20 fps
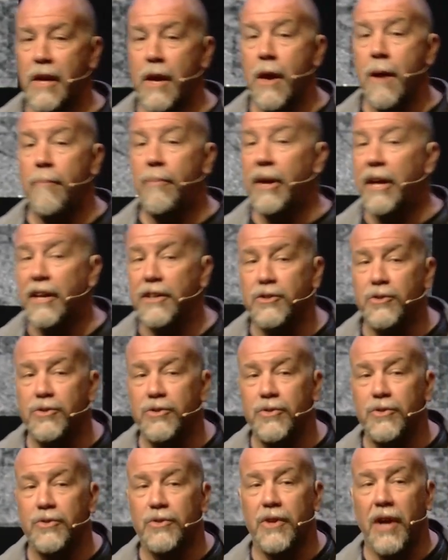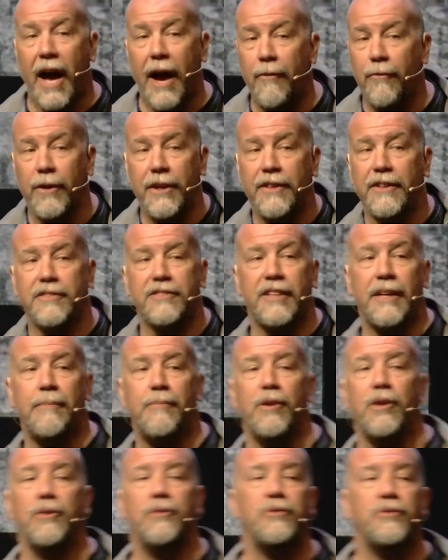Because I read the same
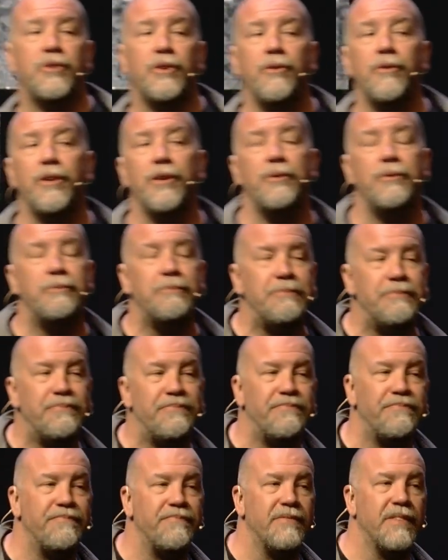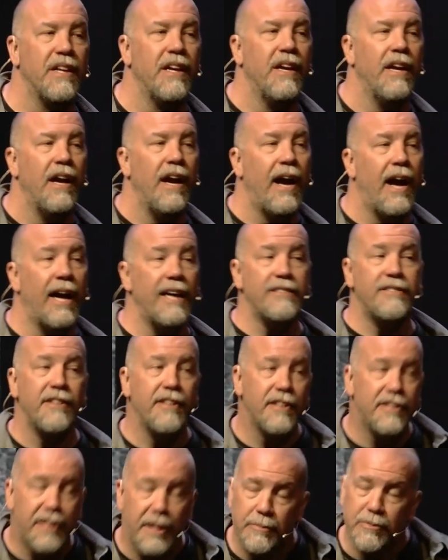news you do, I see
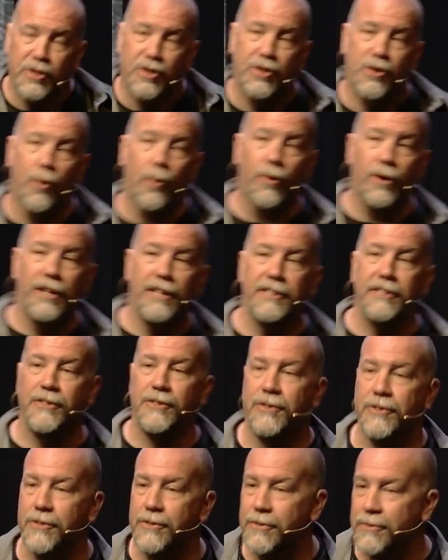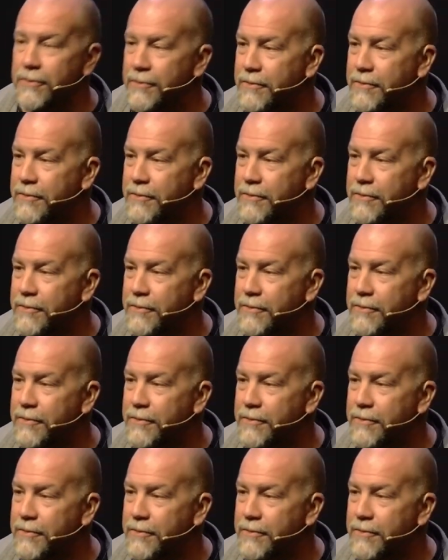the same stories.